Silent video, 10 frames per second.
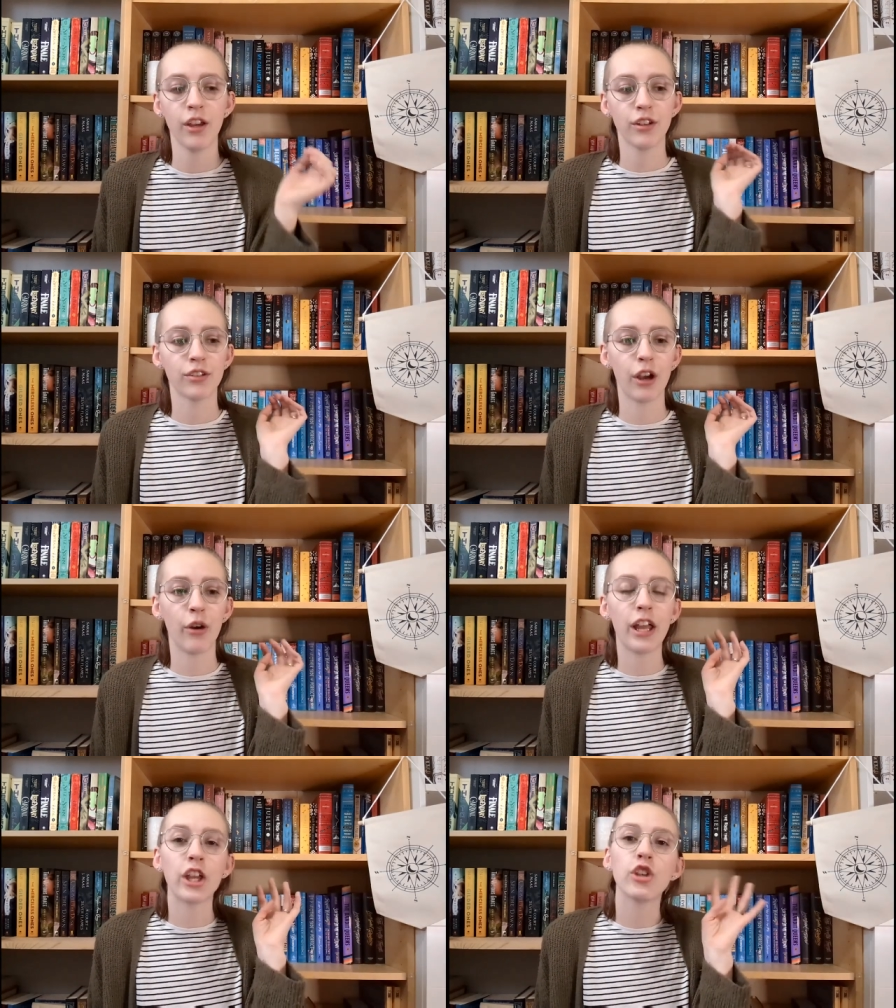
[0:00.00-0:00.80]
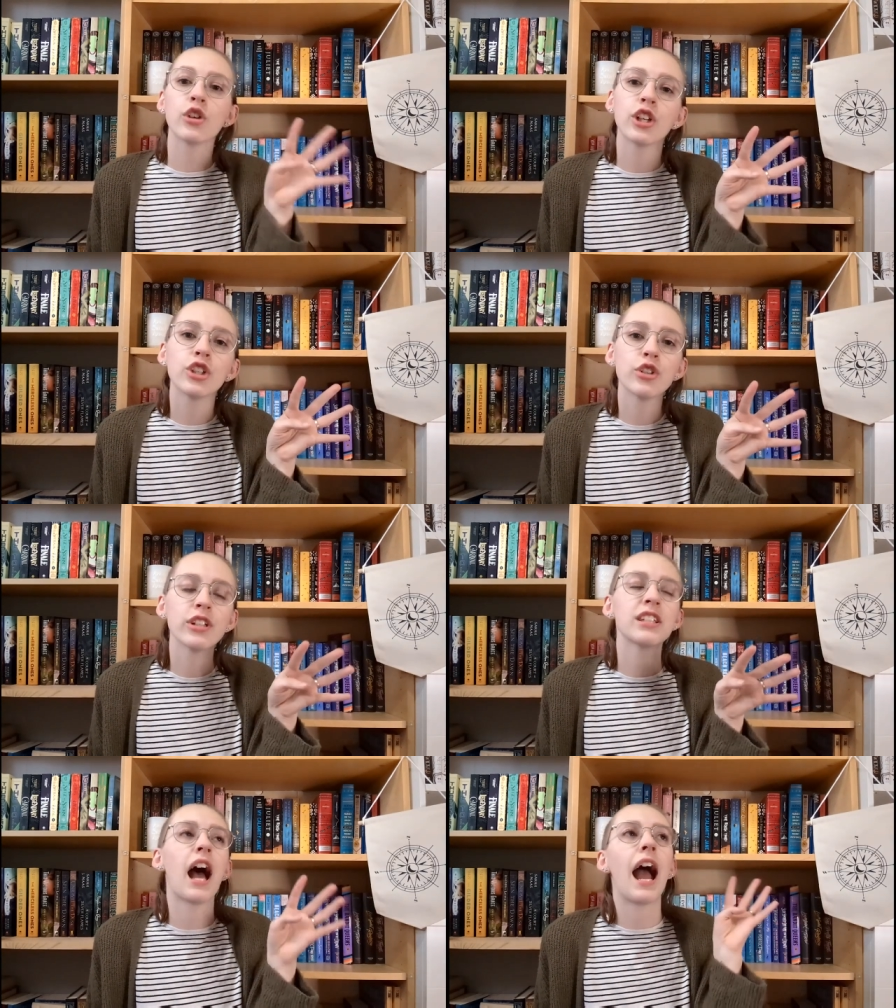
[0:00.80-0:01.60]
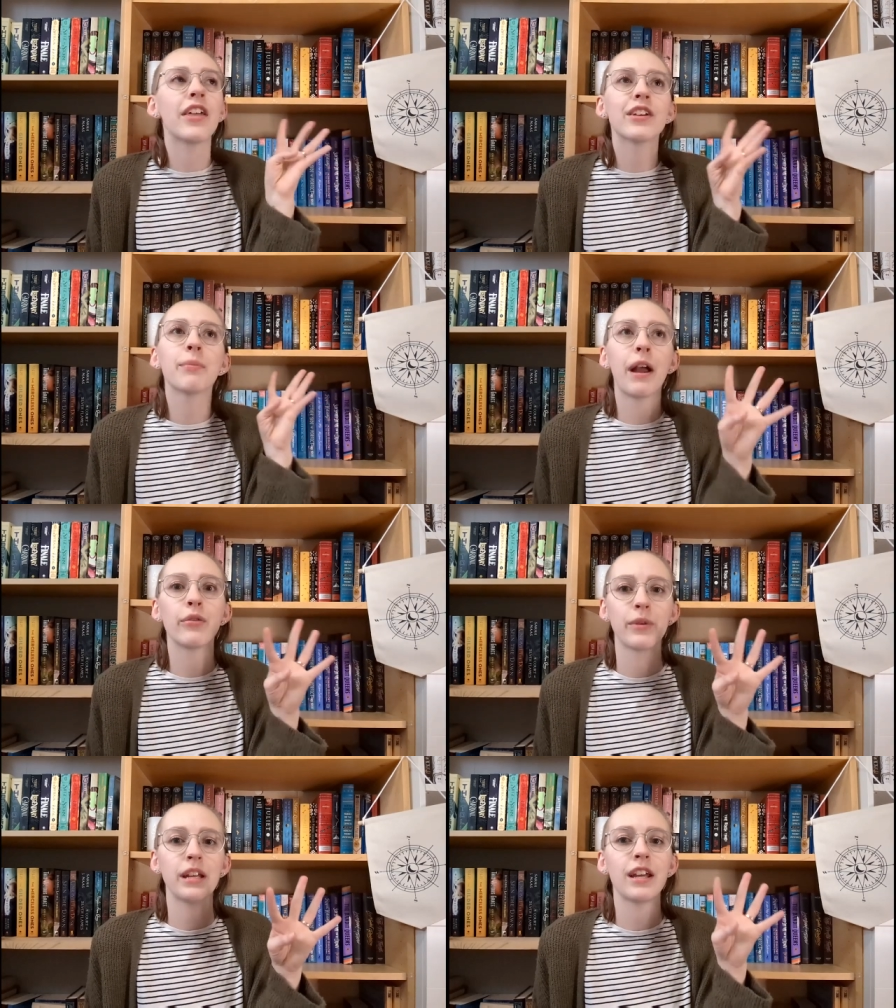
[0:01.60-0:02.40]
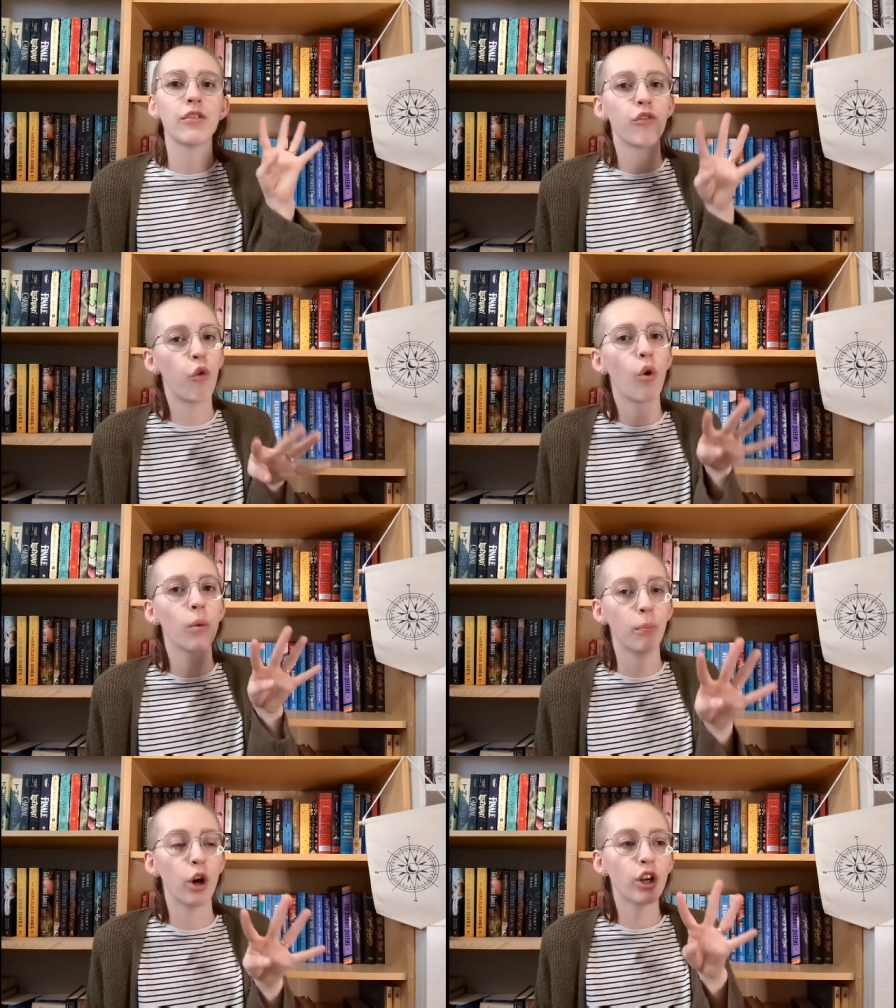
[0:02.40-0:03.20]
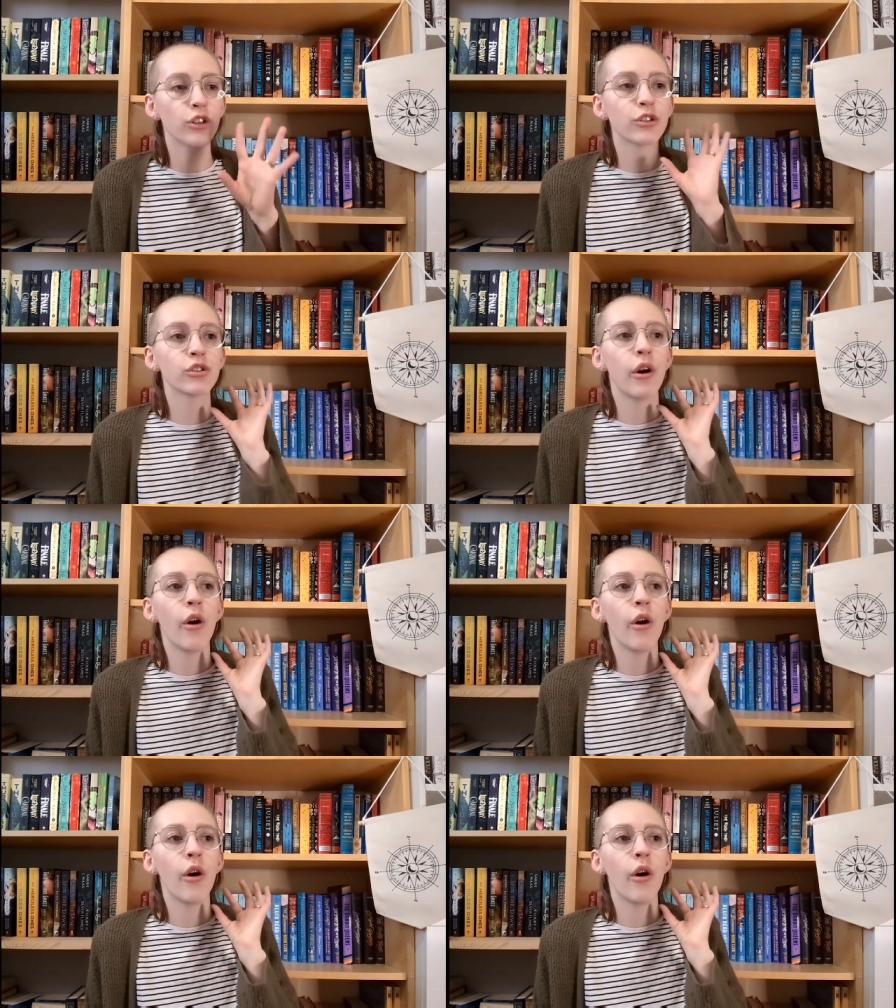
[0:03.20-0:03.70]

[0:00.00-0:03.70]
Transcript: So if you could do this either by reading four books